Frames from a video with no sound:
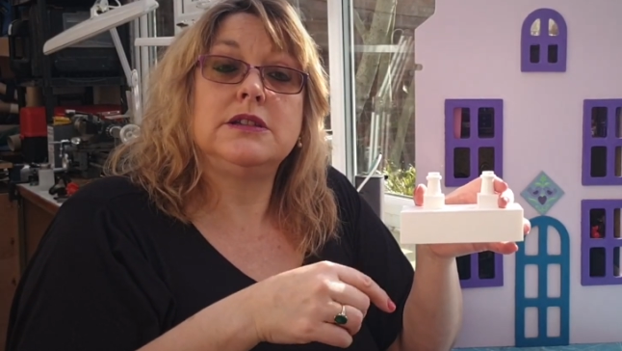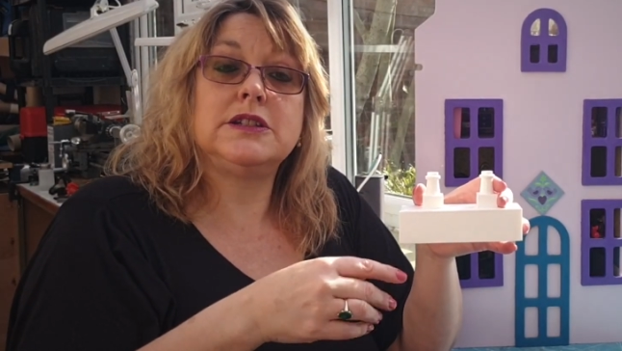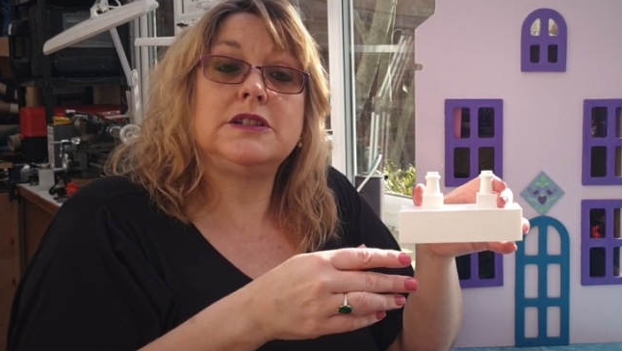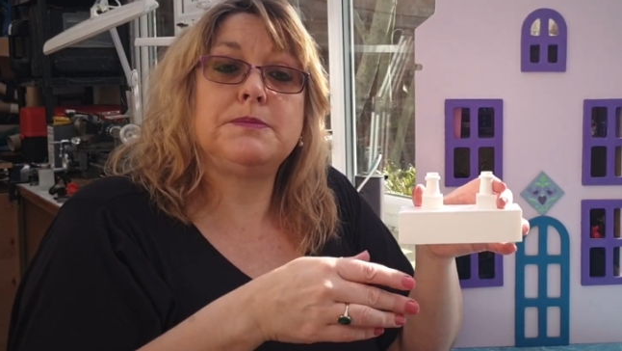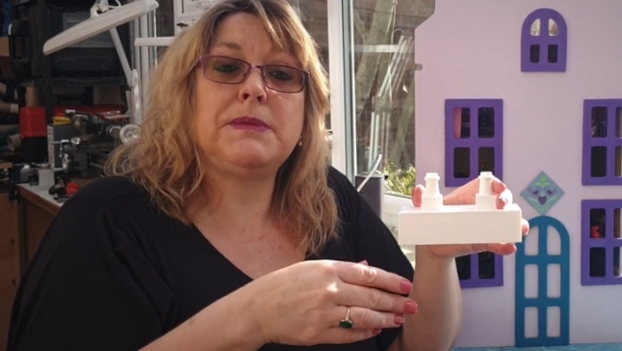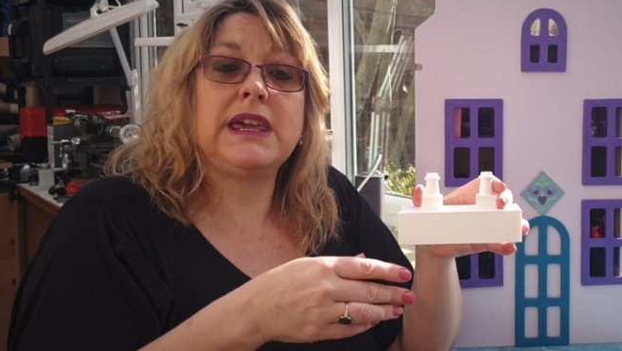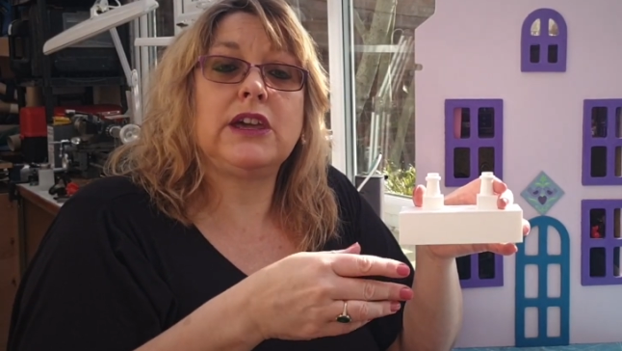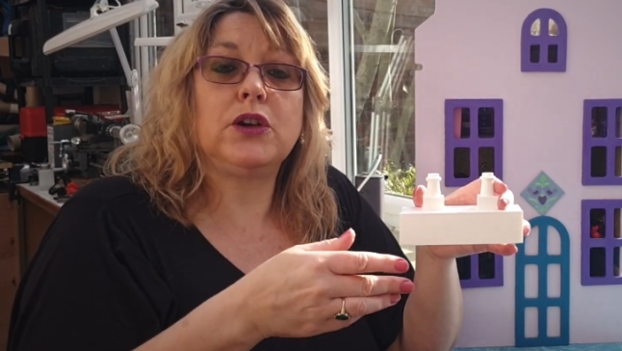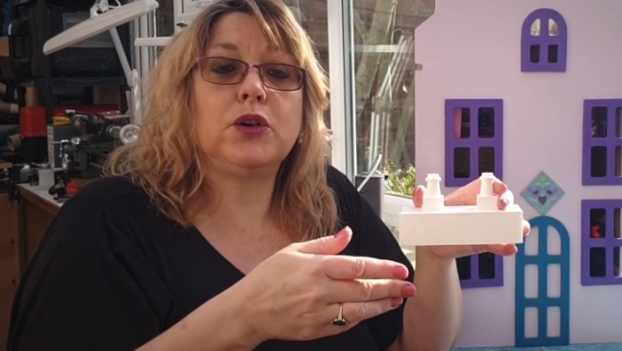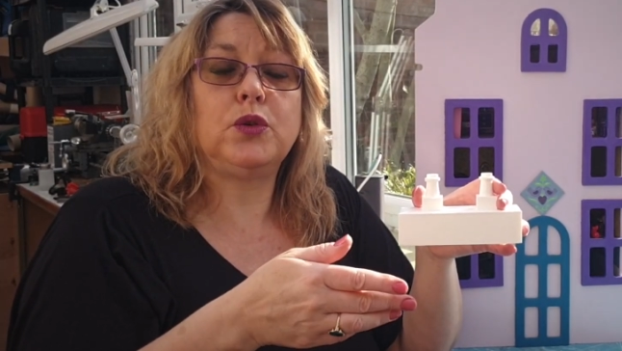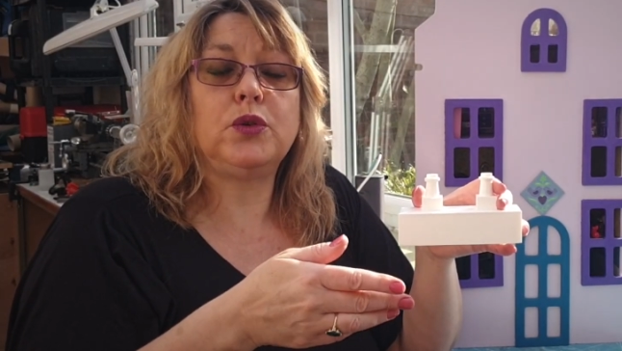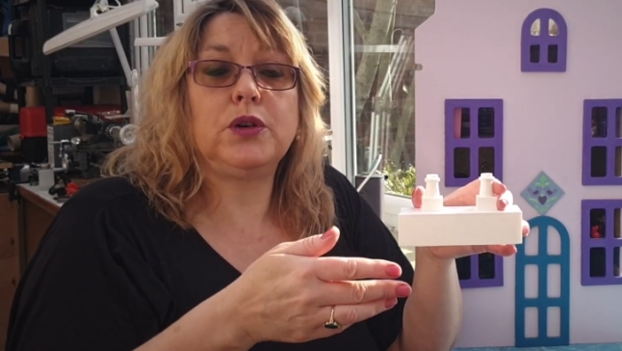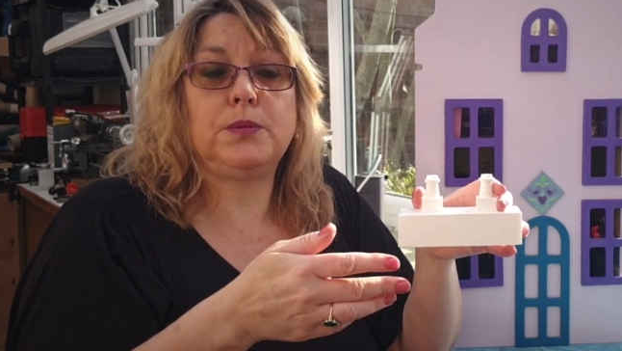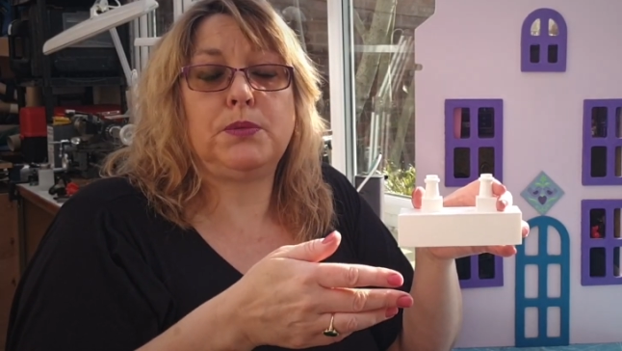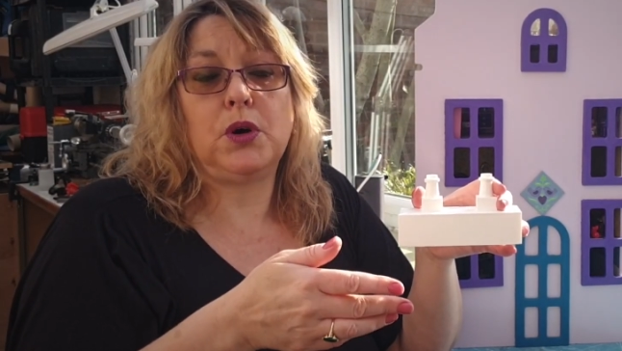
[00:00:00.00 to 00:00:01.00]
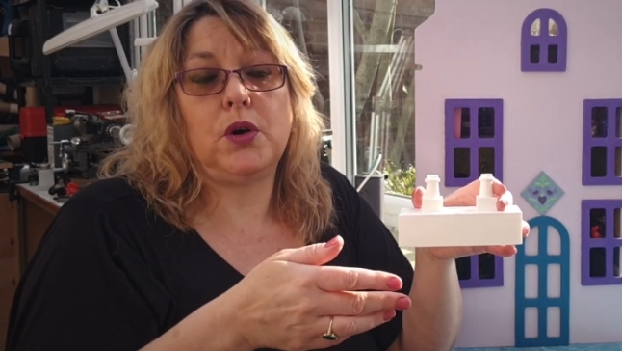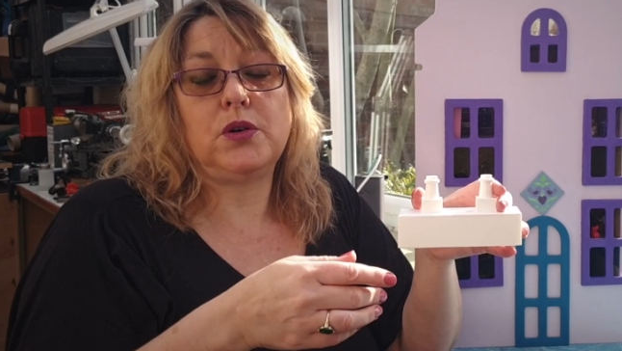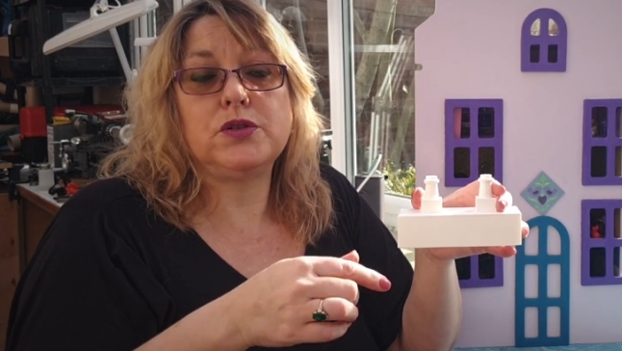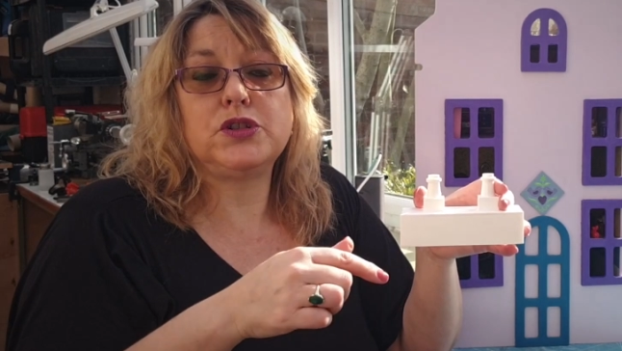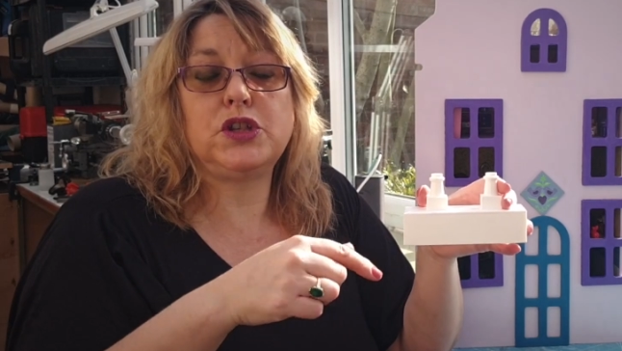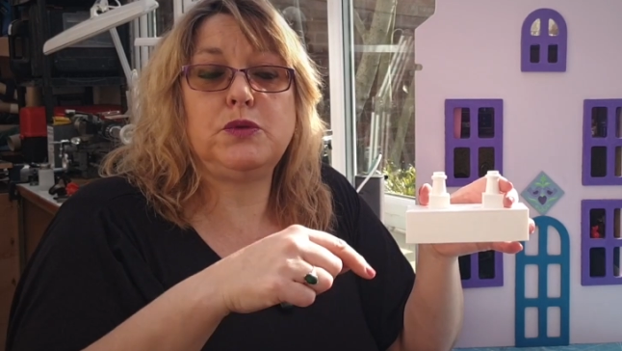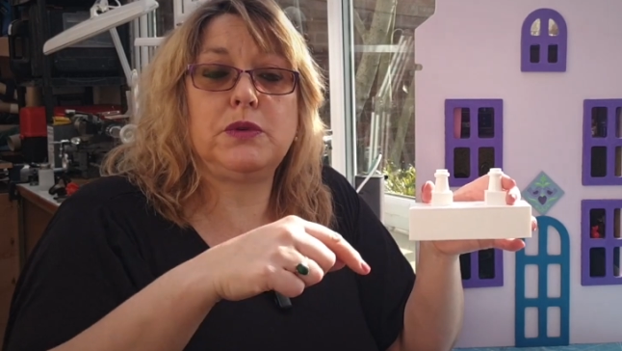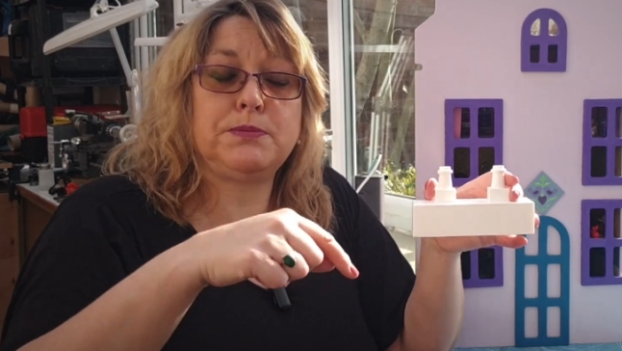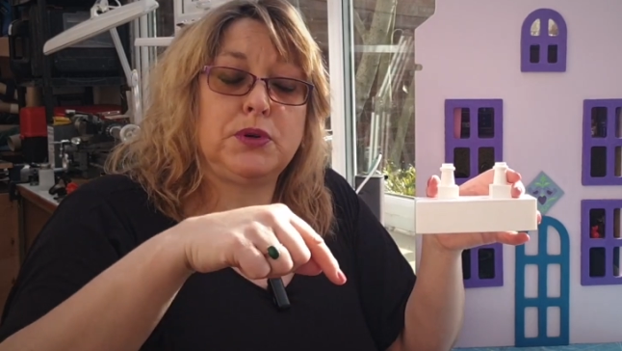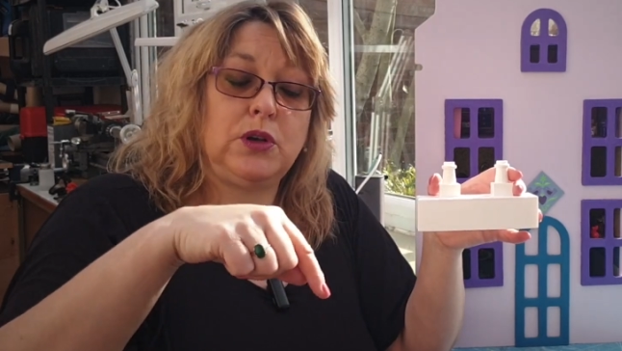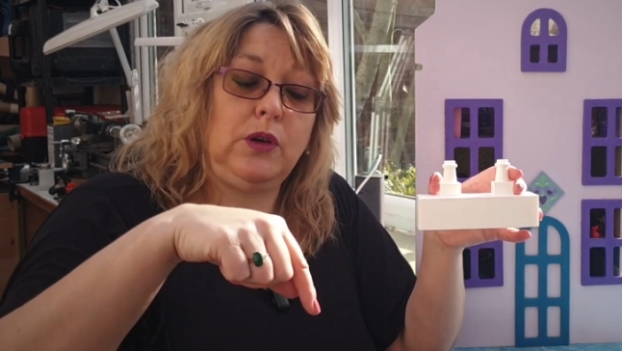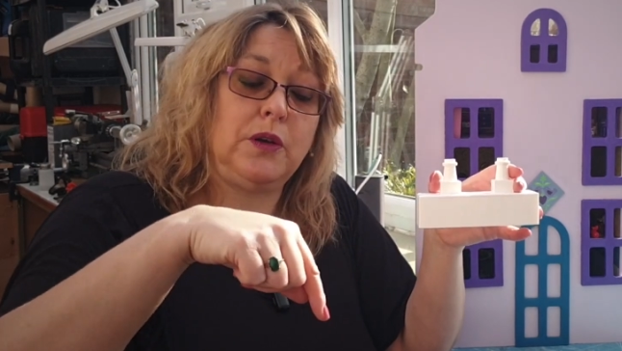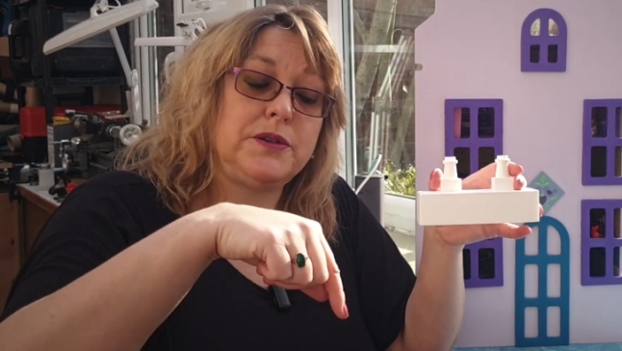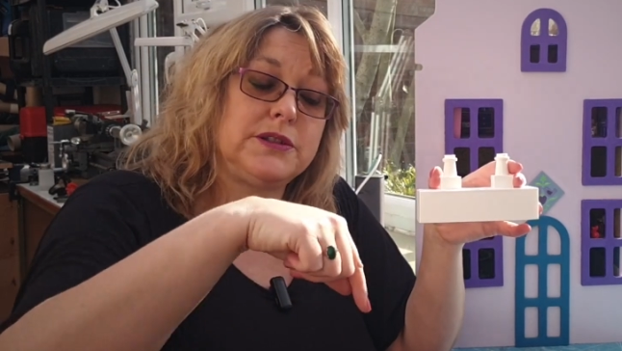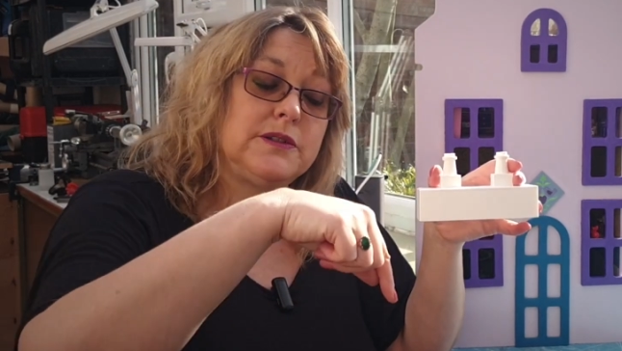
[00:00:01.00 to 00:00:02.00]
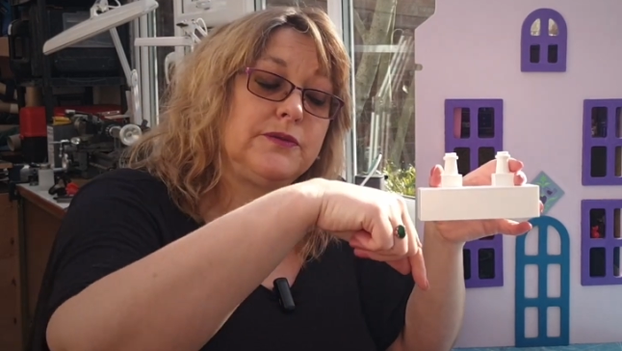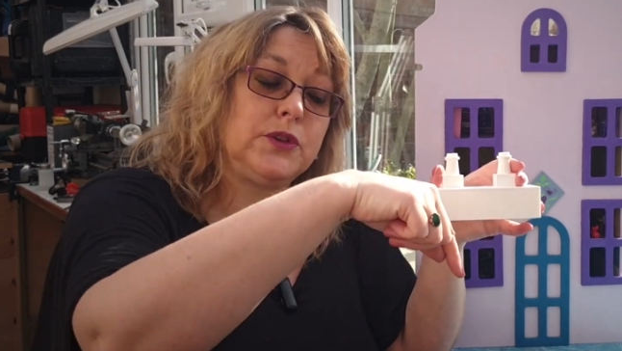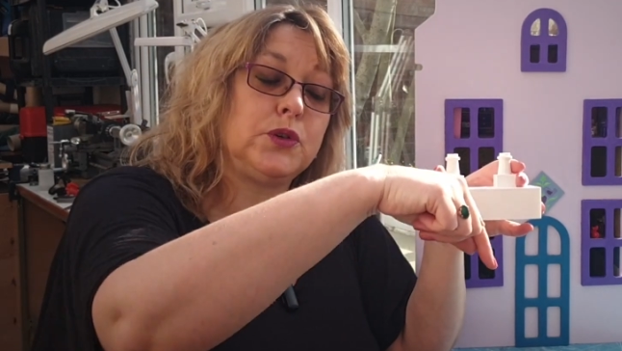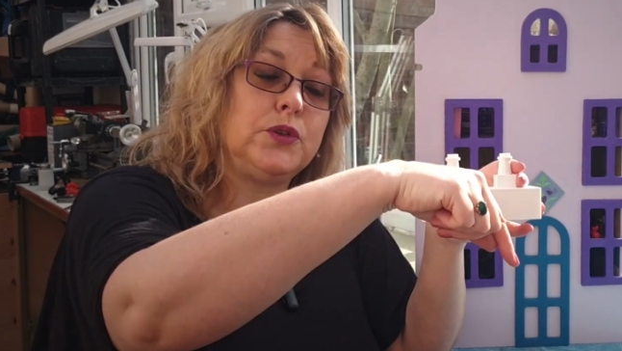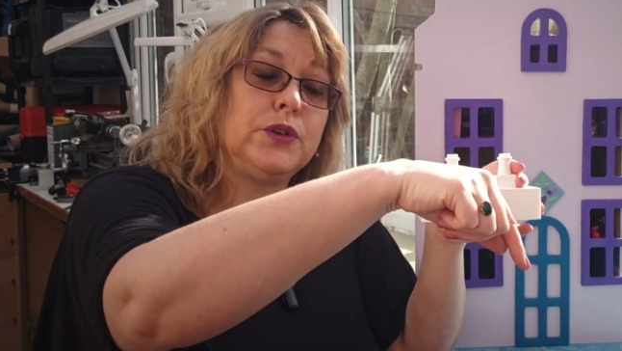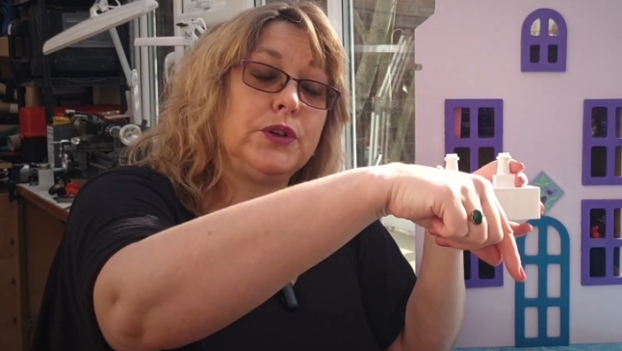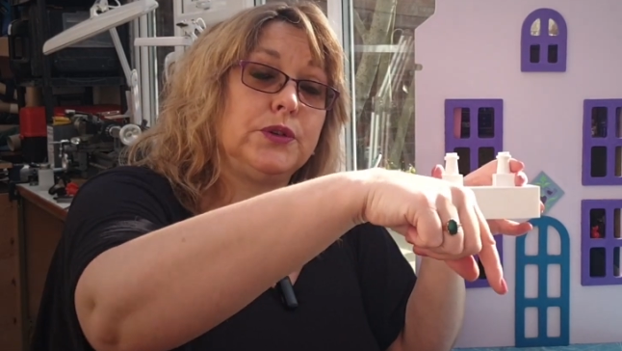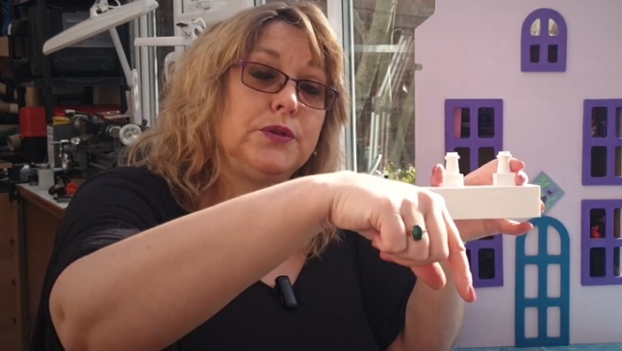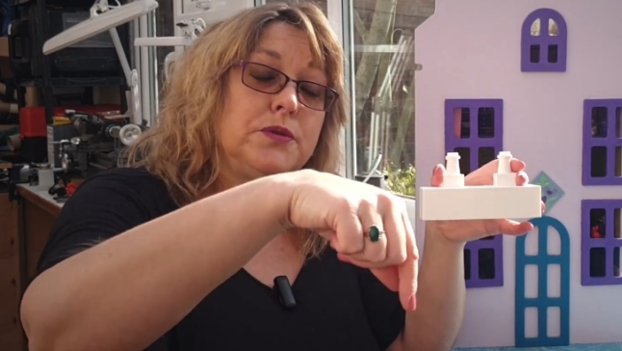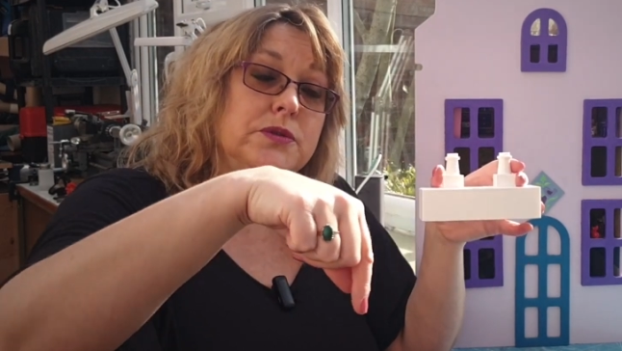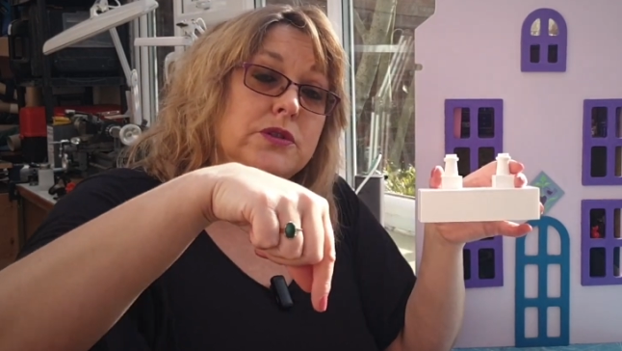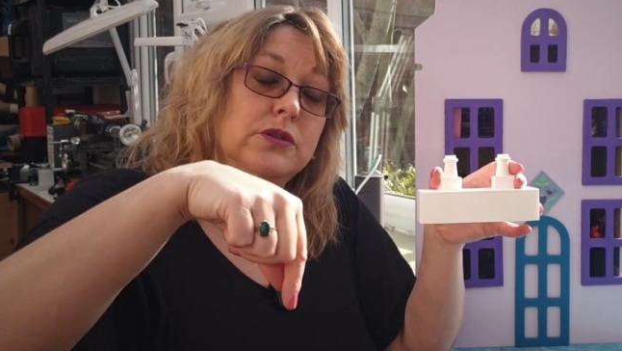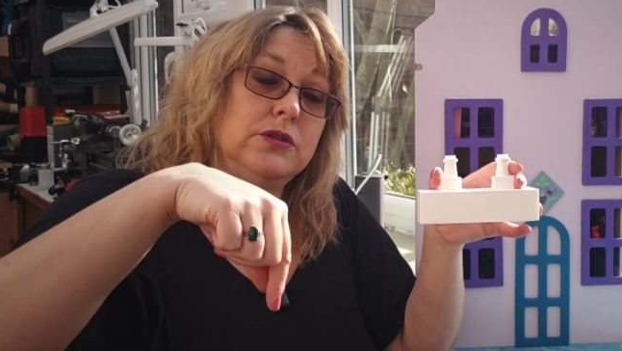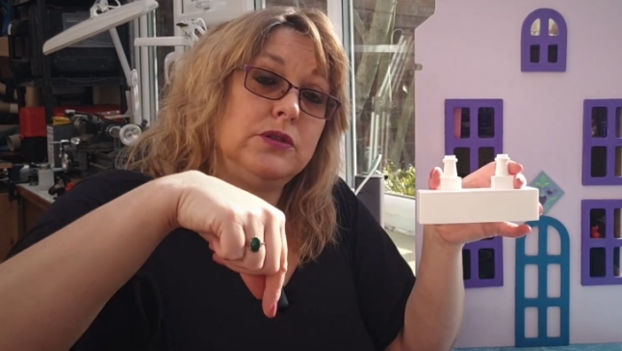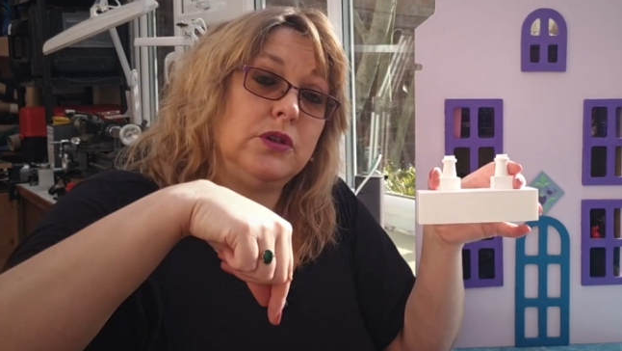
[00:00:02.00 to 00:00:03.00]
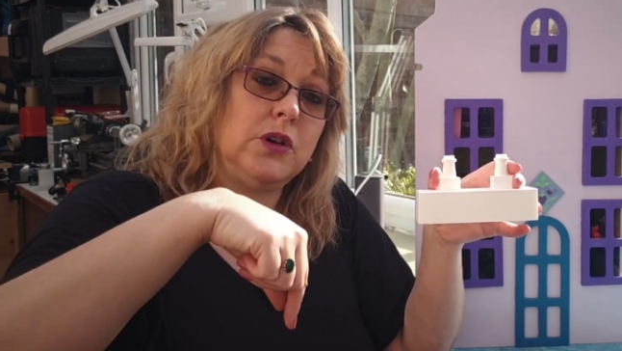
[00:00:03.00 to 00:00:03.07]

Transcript: So to make a coil pot, you would put lots of coils